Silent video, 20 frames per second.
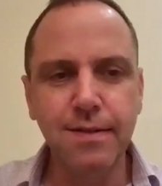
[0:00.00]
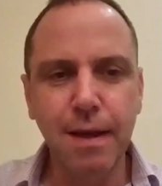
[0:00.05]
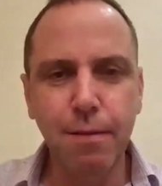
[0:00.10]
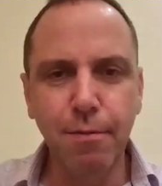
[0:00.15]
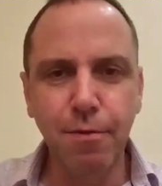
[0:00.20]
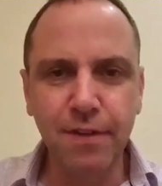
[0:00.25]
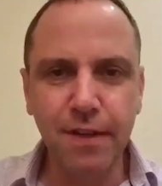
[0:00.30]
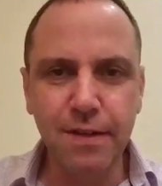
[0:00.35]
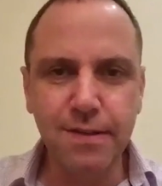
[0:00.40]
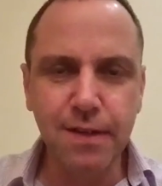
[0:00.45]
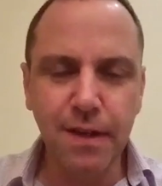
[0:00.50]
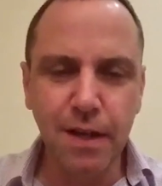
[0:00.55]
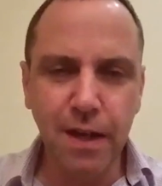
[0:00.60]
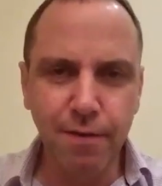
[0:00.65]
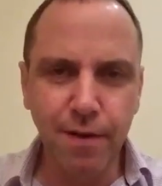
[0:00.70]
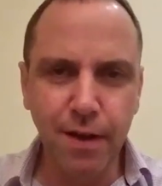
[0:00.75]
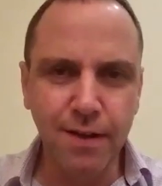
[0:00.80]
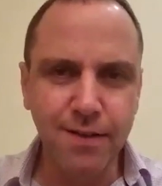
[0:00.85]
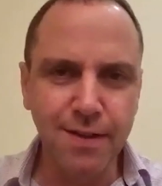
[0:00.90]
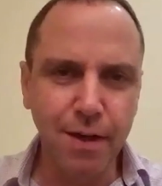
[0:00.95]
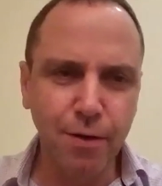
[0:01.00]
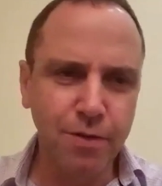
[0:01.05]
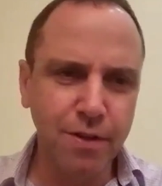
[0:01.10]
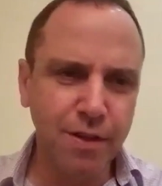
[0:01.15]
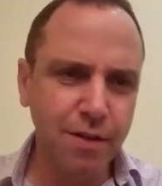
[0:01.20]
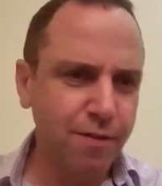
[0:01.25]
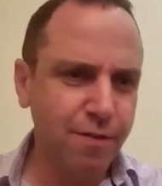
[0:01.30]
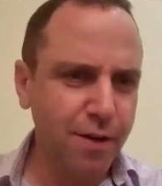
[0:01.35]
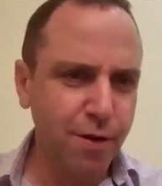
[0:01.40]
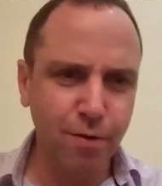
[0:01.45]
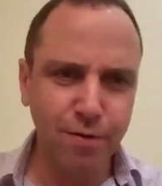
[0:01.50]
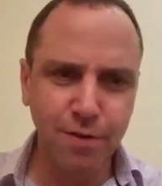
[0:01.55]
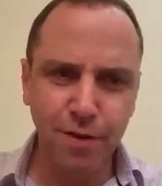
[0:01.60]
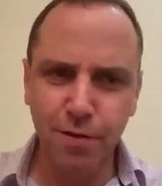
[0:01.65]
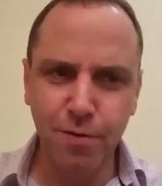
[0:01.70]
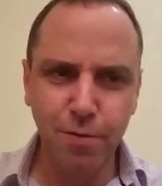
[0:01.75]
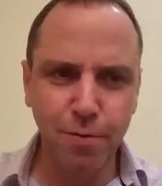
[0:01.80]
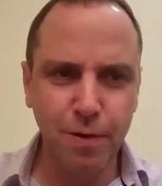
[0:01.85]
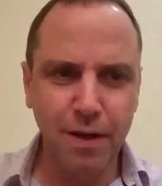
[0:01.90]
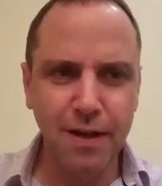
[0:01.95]
some of the C-level executive in
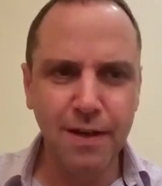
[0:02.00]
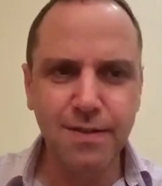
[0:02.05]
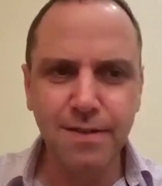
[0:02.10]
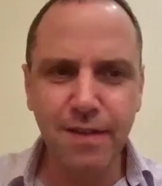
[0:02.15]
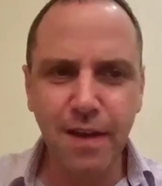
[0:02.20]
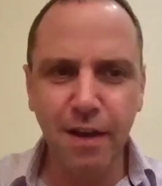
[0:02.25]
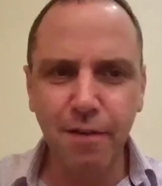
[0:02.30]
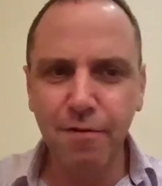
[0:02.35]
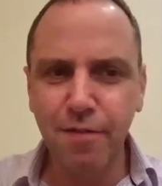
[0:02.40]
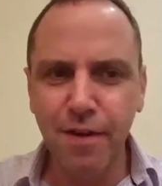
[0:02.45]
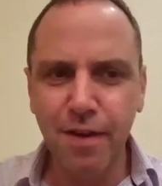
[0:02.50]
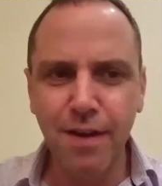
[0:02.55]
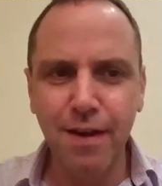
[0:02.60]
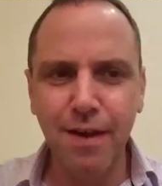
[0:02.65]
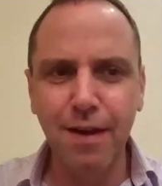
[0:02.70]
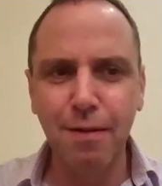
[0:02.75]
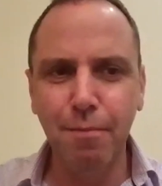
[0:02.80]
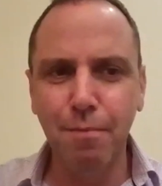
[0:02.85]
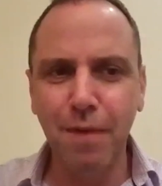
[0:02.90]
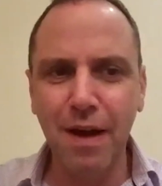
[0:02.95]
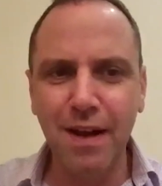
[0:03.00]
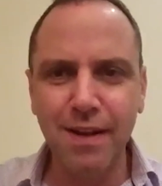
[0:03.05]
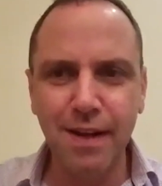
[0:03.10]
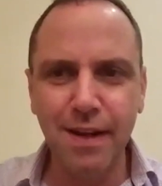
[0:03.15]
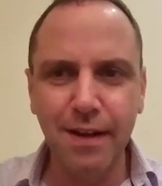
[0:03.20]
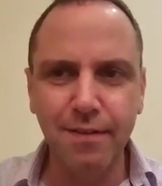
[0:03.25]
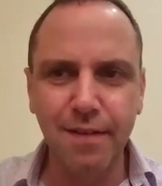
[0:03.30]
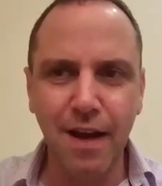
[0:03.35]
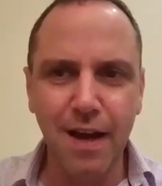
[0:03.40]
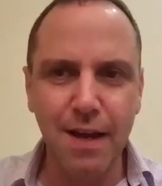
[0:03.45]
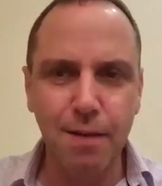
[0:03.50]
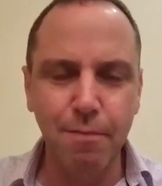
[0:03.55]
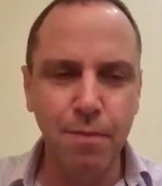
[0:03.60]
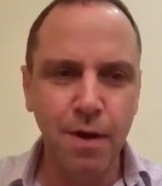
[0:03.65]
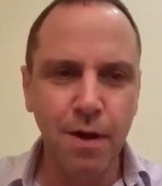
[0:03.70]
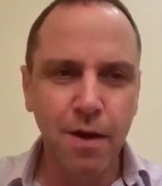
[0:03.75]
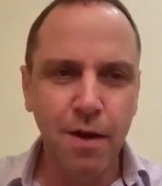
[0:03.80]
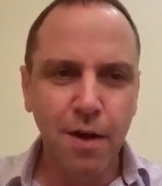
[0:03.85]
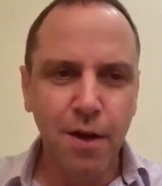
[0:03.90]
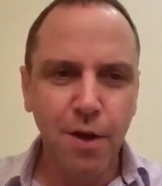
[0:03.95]
order to save money and
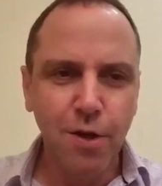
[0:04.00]
time.